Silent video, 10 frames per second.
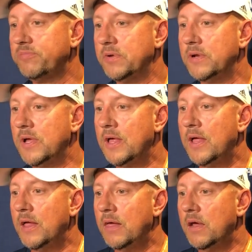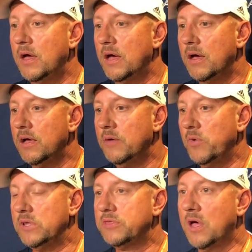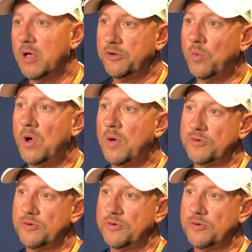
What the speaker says: but and we thought DeJuan